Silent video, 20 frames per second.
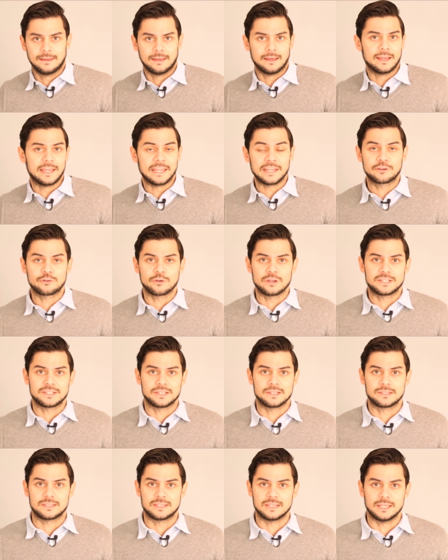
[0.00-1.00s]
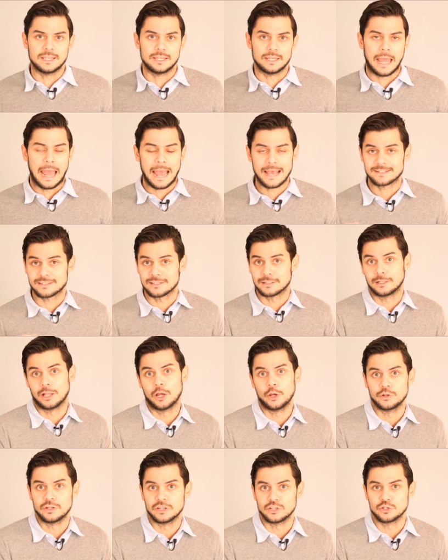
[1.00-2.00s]
uh, increases the acid
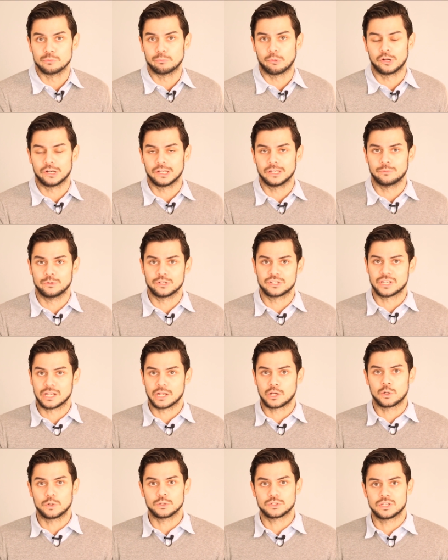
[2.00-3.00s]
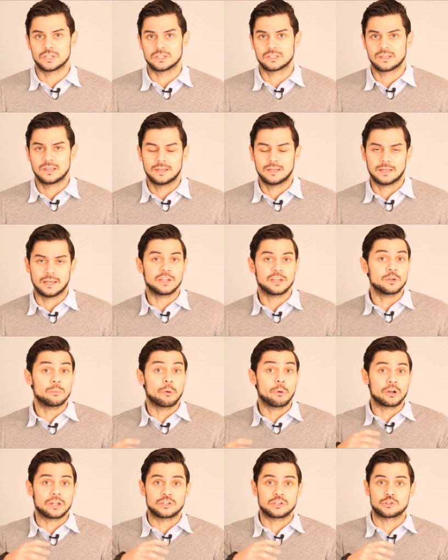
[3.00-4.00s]
load in your body, which then causes uh, your
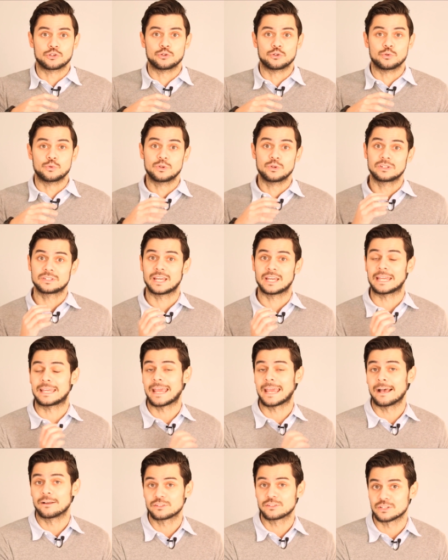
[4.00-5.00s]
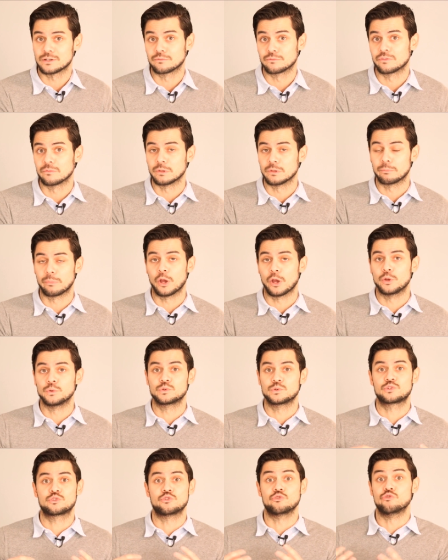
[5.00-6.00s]
body to take calcium from the
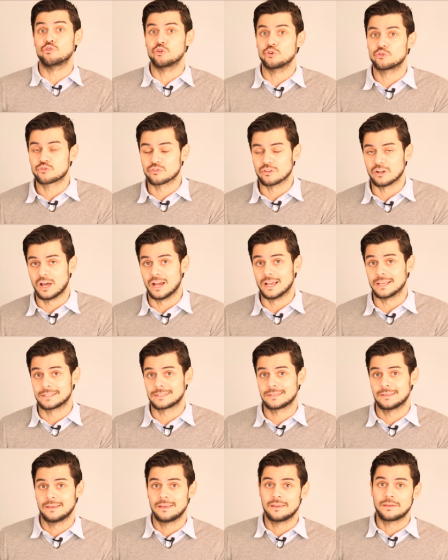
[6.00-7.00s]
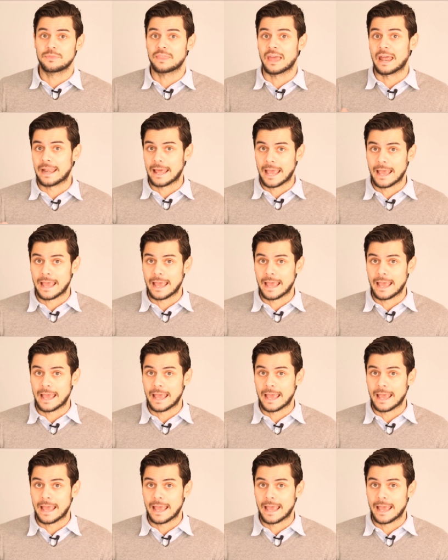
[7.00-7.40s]
bones to neutralize that